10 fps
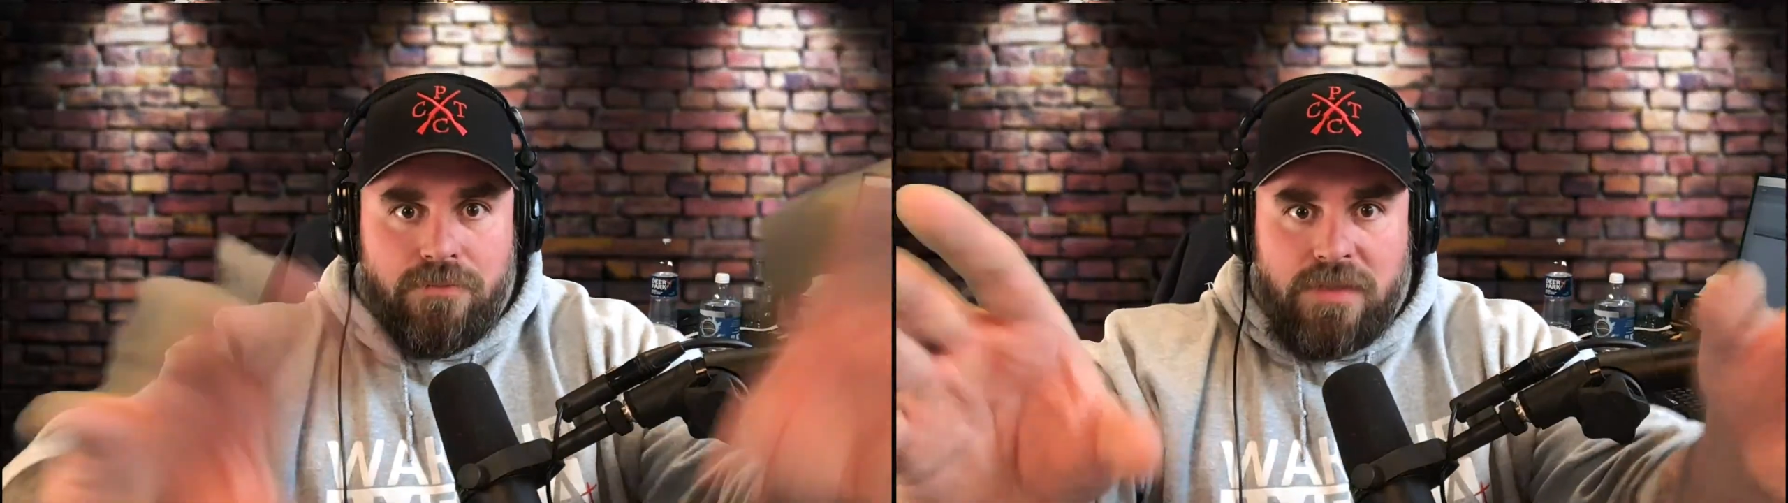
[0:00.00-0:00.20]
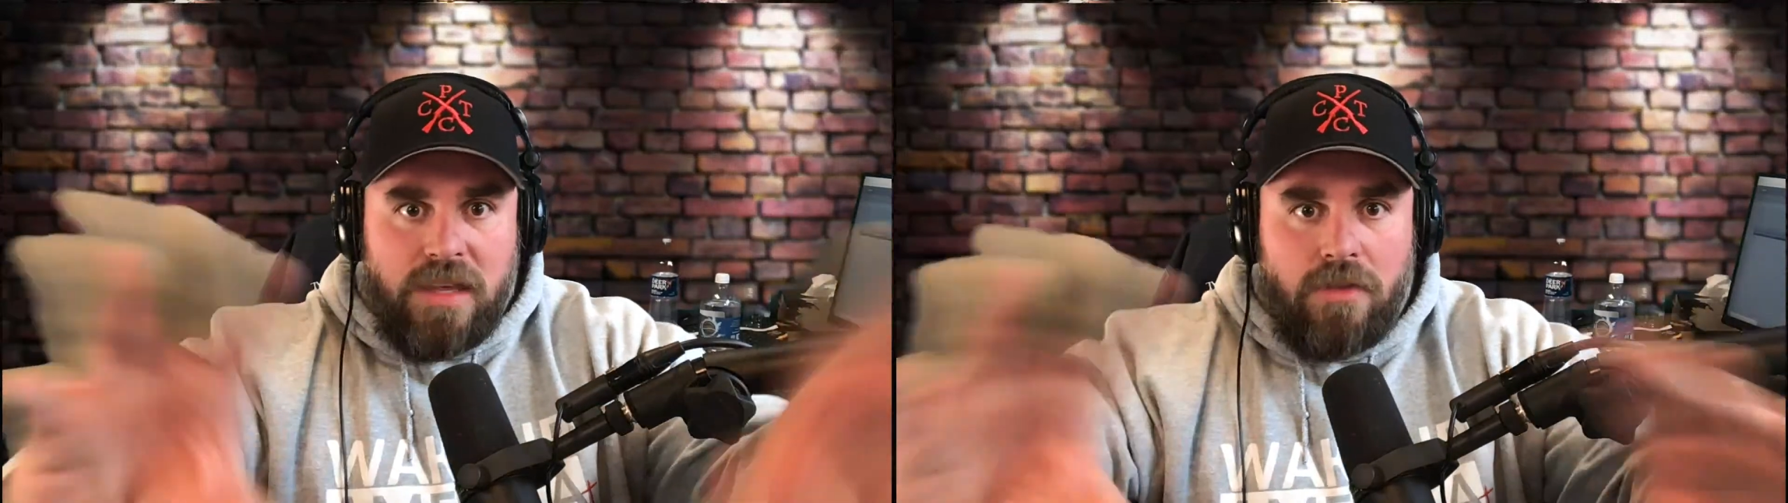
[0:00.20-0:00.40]

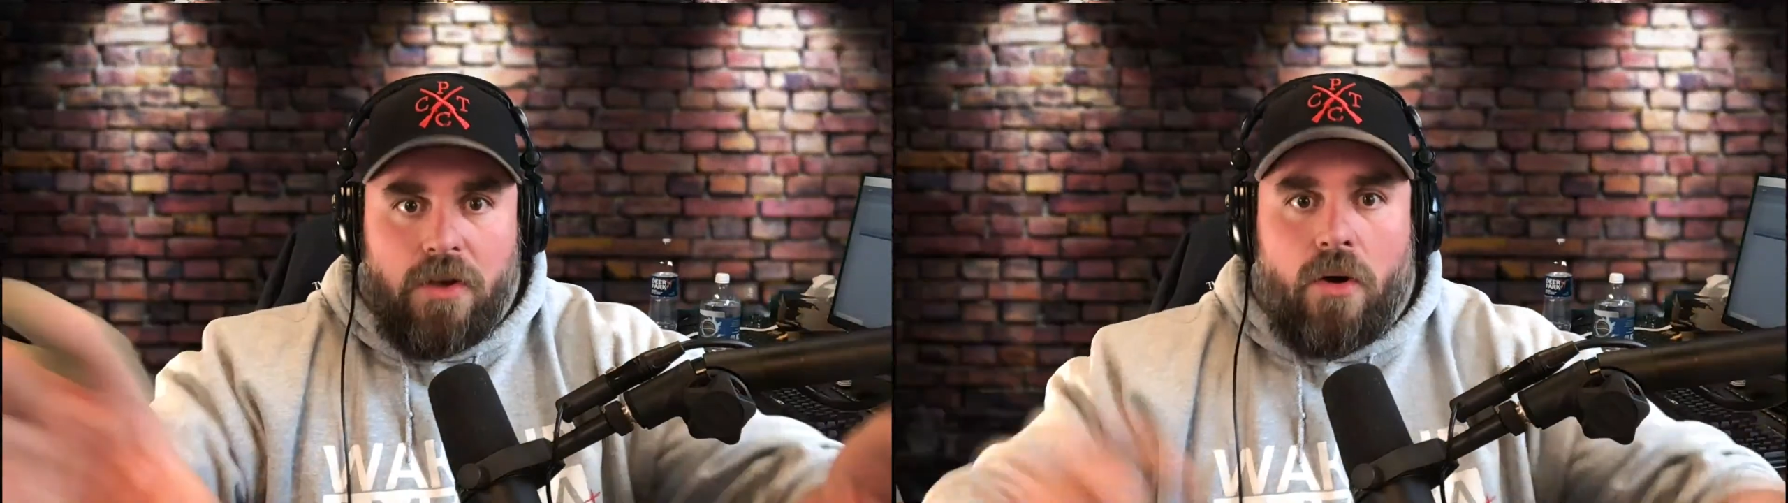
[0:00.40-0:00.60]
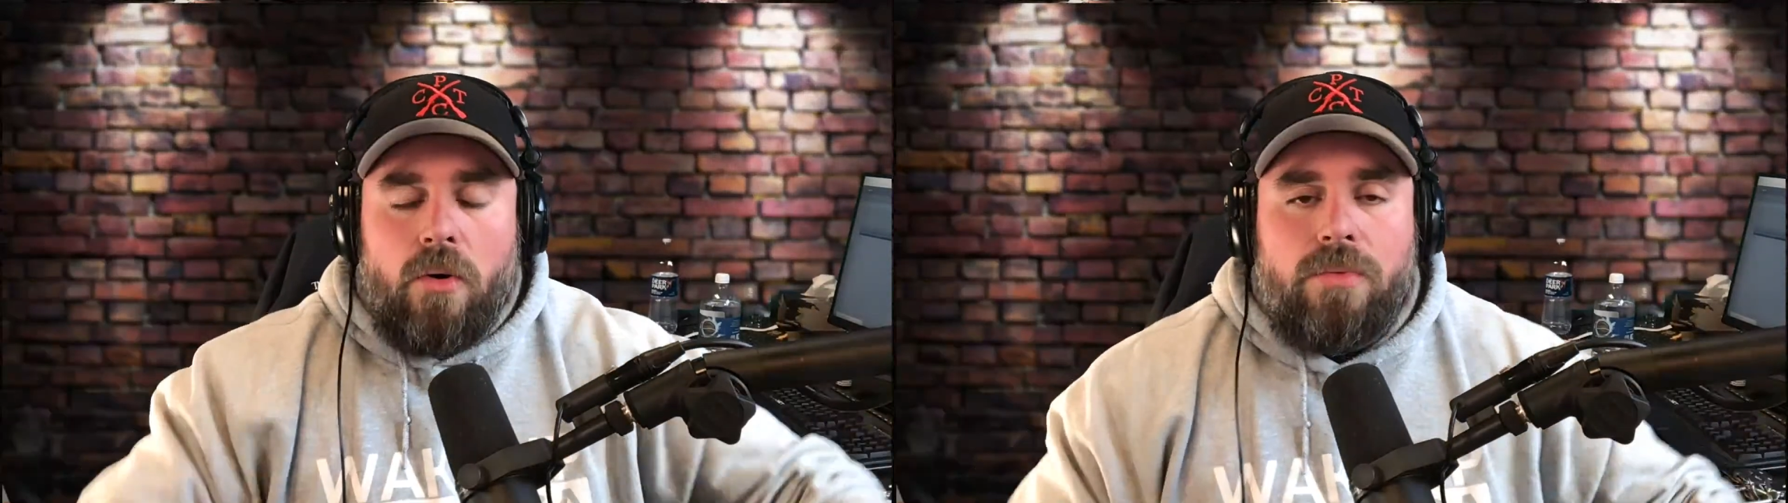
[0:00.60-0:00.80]

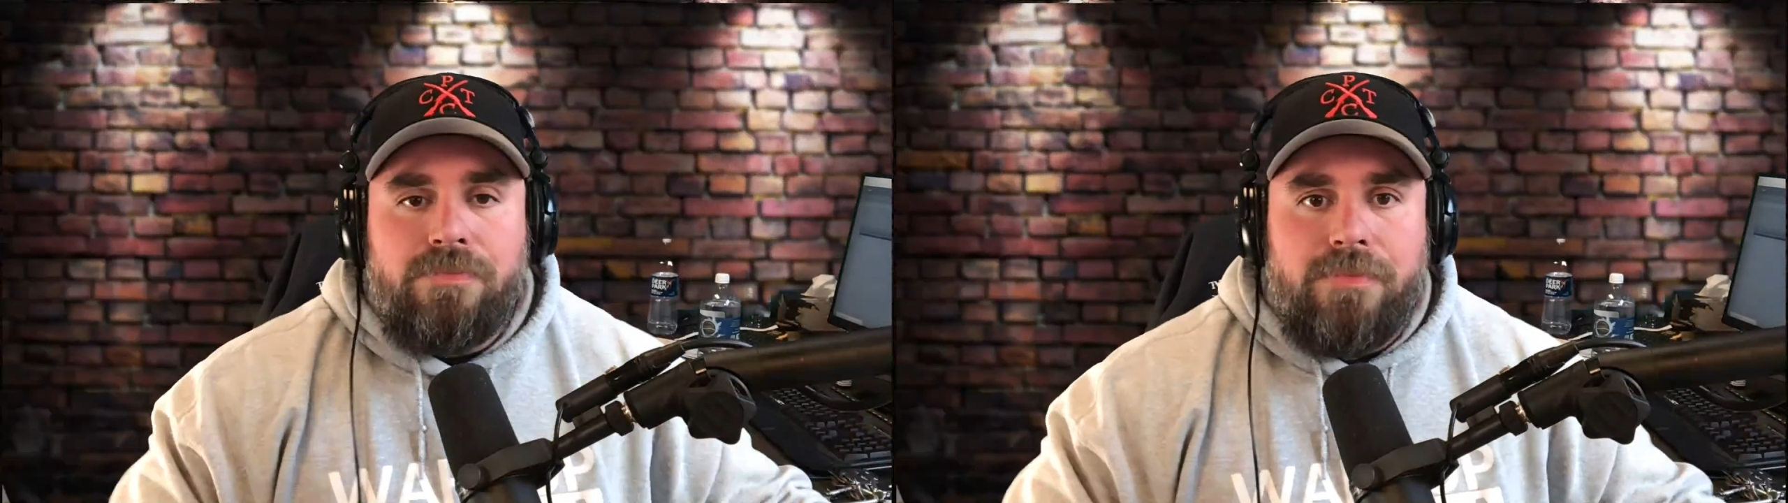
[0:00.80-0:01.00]
the whole,